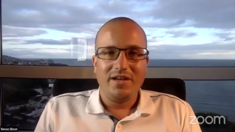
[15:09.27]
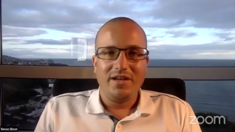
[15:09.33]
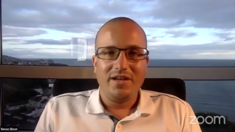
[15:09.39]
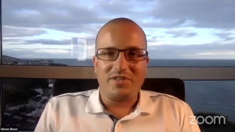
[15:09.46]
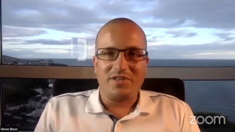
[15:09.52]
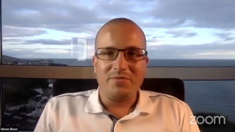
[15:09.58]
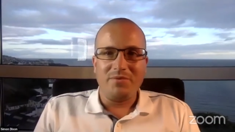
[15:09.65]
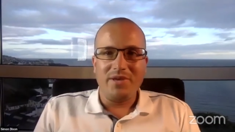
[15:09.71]

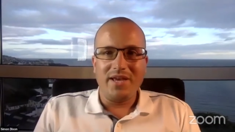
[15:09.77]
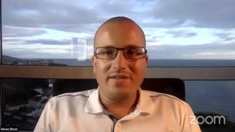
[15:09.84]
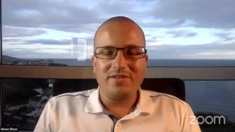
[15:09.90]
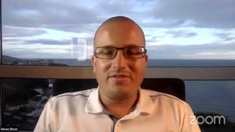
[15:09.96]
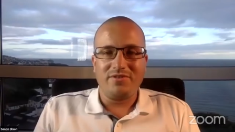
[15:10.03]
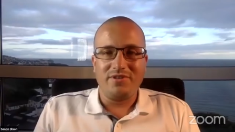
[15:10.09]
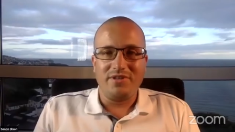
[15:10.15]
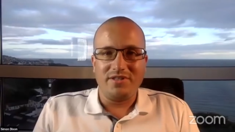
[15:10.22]
So we
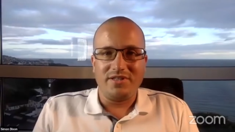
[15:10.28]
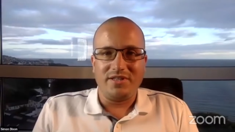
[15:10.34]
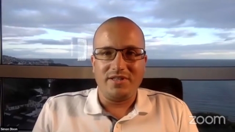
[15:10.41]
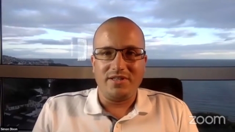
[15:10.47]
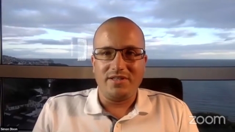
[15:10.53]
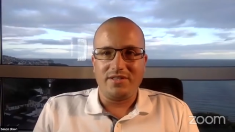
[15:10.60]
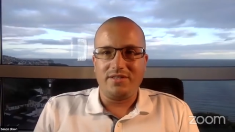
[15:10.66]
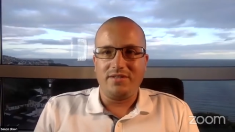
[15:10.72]
enter into
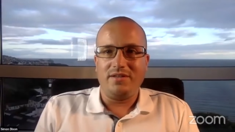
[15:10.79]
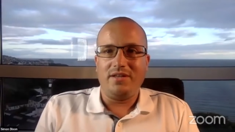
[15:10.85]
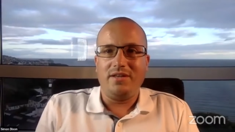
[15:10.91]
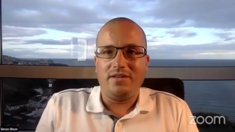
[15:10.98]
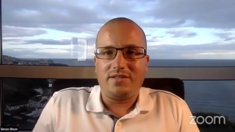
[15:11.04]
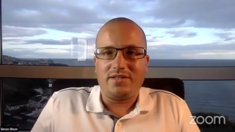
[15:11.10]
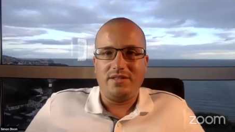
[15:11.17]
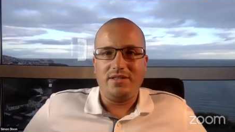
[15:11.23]
this
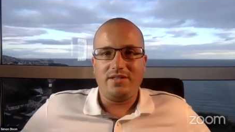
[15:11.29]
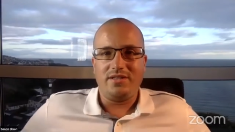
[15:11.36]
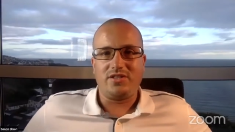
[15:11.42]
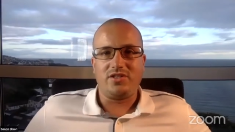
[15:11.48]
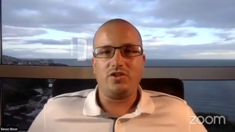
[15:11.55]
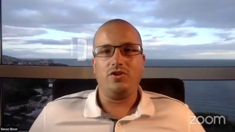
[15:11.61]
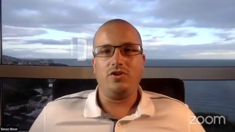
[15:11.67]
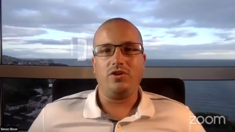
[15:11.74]

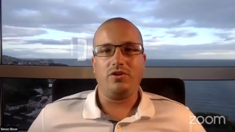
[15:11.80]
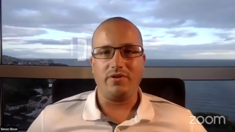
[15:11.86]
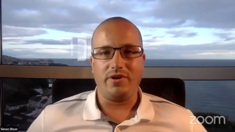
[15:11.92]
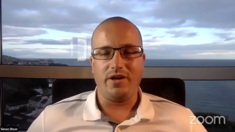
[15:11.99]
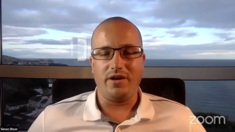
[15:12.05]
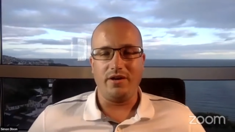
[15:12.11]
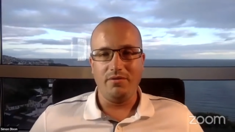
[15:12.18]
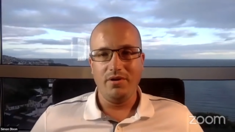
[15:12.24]

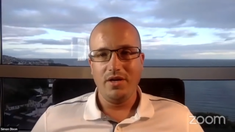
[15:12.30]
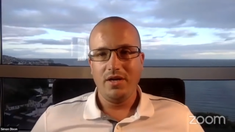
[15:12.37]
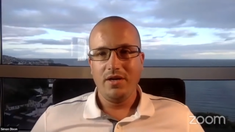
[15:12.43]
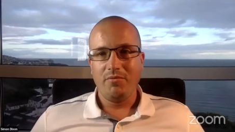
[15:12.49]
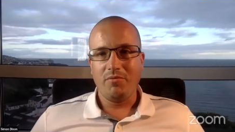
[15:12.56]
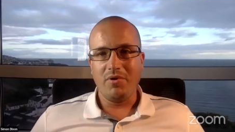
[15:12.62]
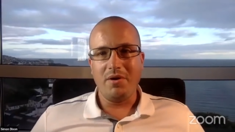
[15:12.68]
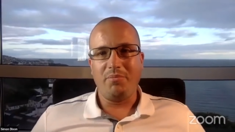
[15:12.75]
scenario
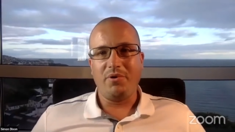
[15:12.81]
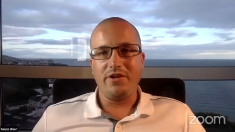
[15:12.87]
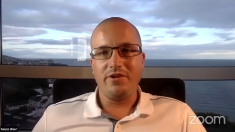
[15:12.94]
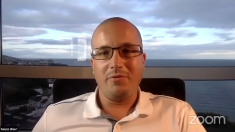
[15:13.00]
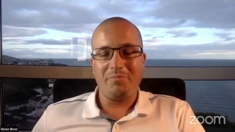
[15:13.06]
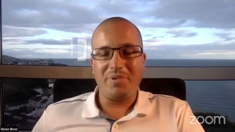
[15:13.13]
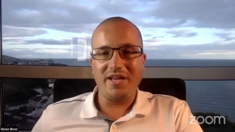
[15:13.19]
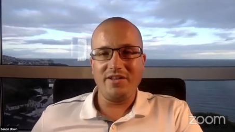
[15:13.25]
whereby
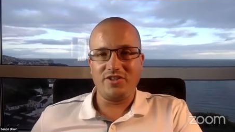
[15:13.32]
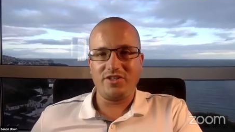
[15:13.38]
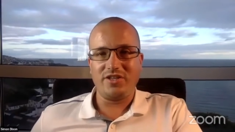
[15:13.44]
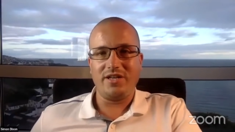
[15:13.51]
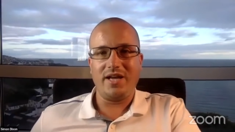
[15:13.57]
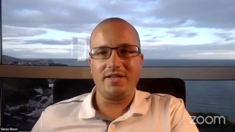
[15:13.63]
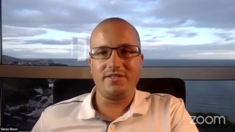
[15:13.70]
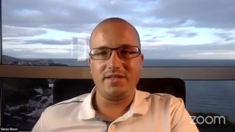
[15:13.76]
your
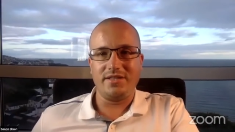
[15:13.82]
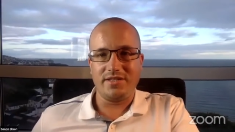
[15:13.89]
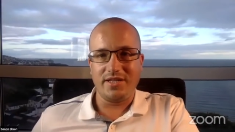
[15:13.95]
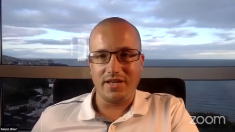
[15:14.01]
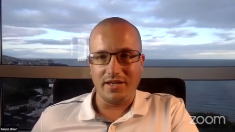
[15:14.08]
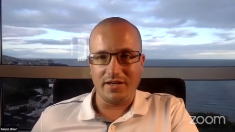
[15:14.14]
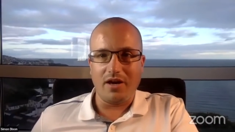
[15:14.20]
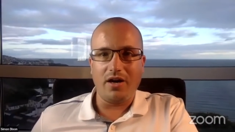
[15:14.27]
pension has to
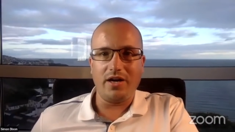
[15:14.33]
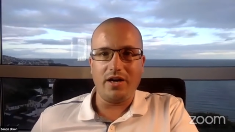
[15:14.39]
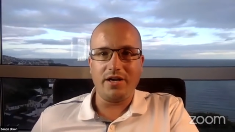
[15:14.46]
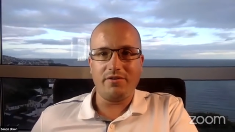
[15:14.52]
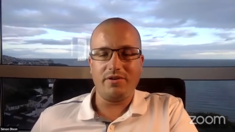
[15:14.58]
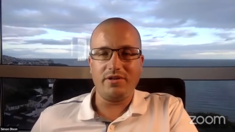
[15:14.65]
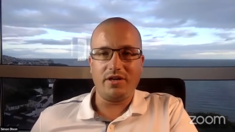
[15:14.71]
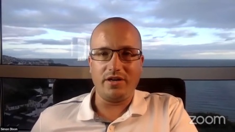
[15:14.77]
take
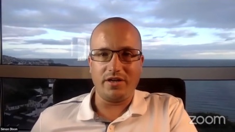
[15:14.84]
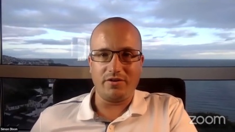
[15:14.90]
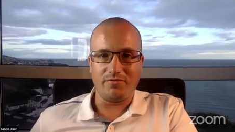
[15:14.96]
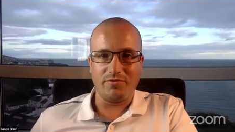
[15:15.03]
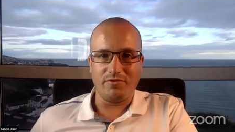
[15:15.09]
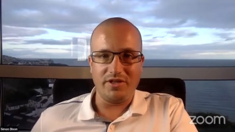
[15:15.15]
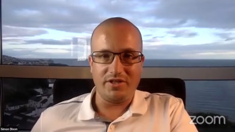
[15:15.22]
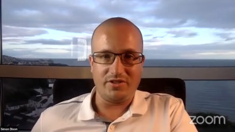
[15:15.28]
higher and higher
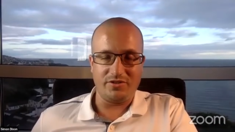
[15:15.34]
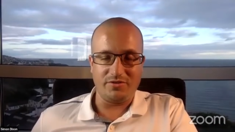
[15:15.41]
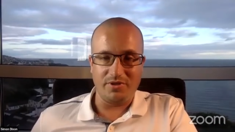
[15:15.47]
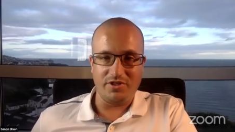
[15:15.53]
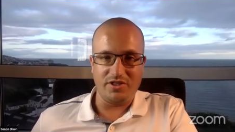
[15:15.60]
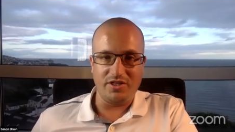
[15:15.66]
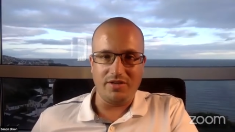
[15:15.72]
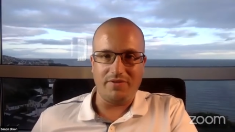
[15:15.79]
risk to
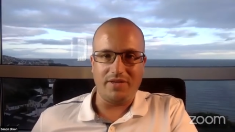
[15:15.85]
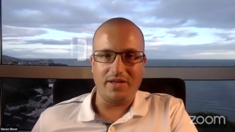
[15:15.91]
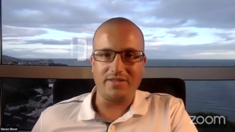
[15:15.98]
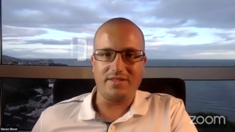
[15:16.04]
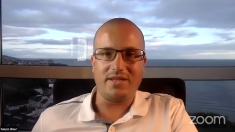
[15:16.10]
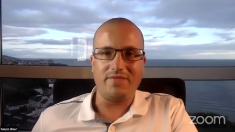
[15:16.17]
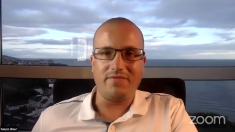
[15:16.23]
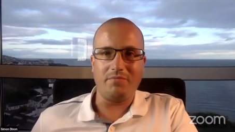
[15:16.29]
achieve that
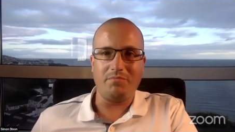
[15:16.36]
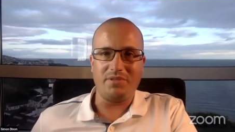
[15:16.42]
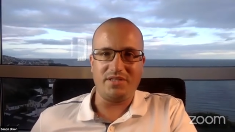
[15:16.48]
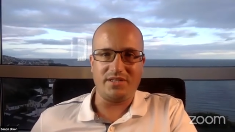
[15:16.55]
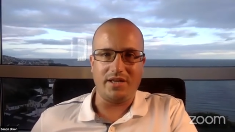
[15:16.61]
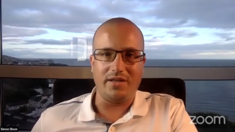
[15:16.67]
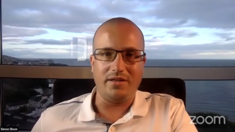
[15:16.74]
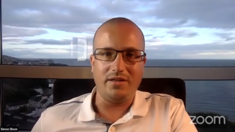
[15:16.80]

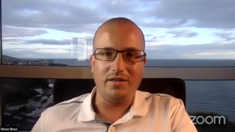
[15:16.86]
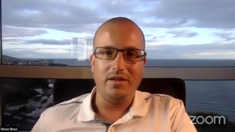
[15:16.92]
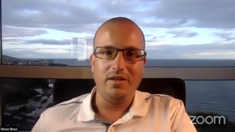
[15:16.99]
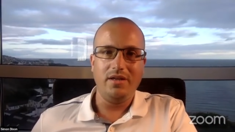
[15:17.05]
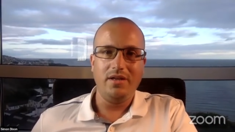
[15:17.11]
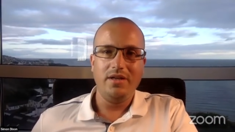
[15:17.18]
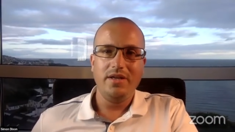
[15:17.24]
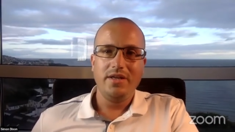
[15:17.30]
7%,
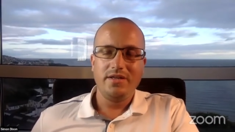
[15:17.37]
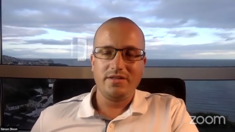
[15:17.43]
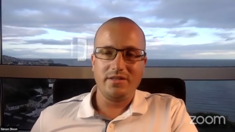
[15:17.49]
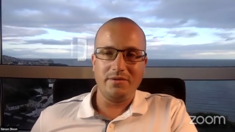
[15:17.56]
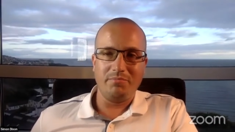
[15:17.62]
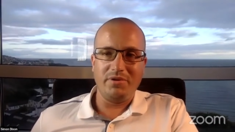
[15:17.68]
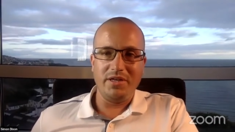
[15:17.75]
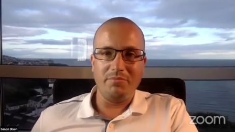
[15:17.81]

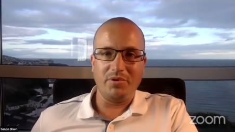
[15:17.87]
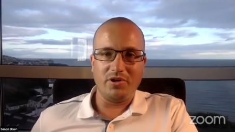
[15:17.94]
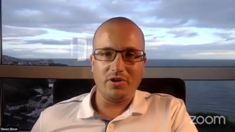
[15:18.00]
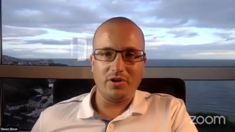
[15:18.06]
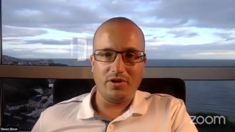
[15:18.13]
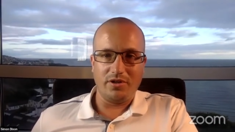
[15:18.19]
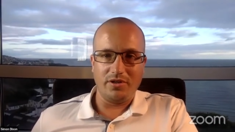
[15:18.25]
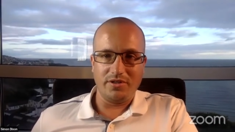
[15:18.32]
simply
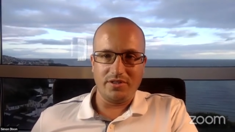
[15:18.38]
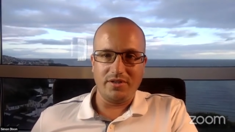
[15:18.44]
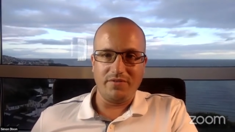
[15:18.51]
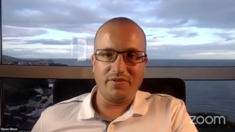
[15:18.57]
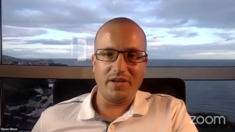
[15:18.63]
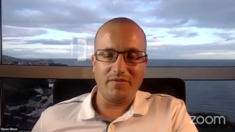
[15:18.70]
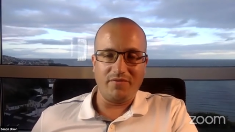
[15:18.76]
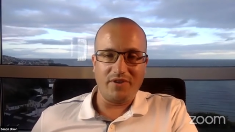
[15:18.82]
because
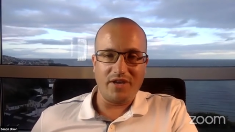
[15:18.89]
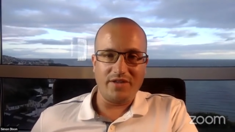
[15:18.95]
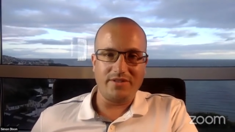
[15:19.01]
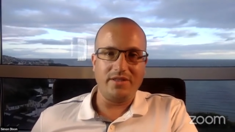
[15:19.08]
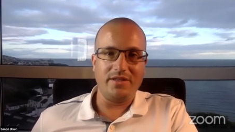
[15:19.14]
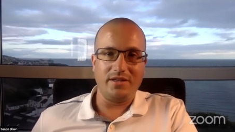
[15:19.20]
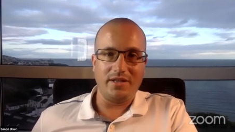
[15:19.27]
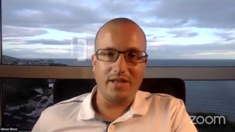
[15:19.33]
if they
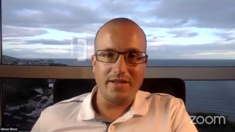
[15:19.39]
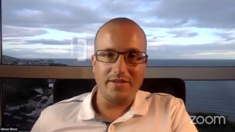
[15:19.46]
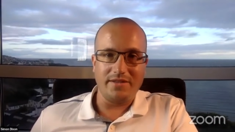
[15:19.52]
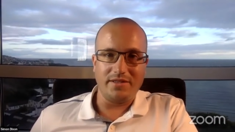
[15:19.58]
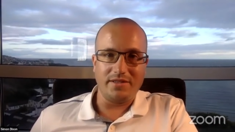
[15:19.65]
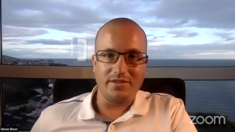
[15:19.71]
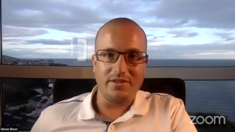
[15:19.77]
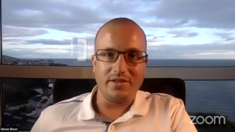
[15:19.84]
invested in
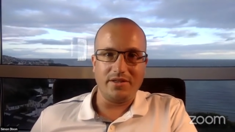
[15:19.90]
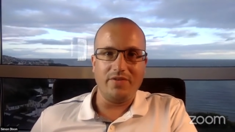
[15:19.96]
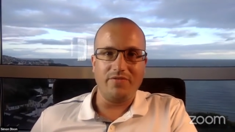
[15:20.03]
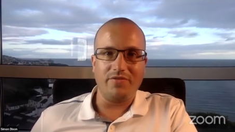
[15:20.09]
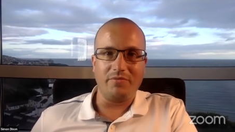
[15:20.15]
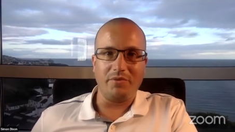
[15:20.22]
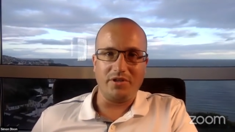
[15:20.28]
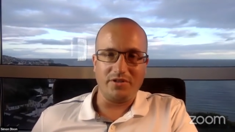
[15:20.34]
lending to the
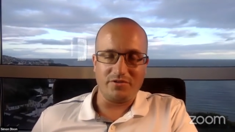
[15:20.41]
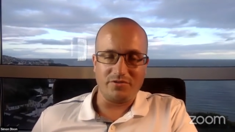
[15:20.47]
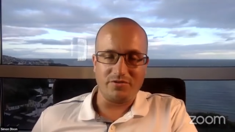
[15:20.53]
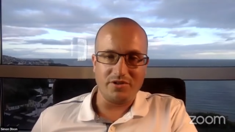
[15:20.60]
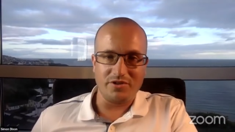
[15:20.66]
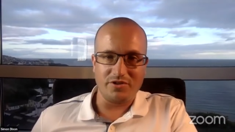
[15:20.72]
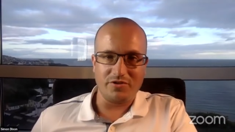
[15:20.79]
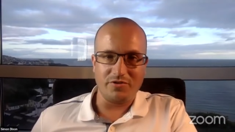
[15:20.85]
government,
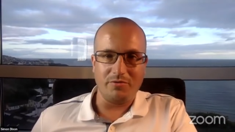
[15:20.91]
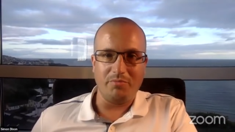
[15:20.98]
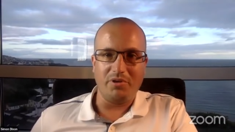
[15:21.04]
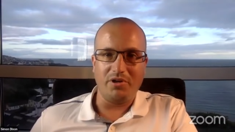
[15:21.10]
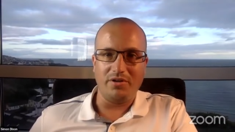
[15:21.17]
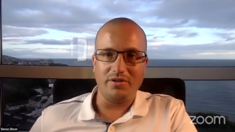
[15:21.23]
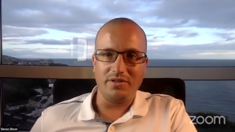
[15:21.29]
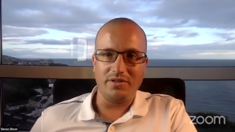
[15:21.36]
traditional
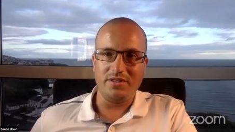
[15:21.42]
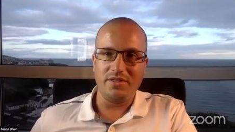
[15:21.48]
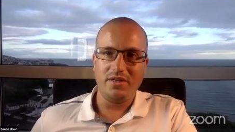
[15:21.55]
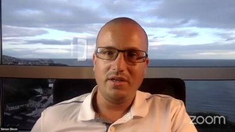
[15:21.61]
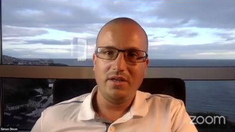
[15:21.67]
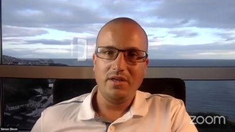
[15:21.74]
bonds,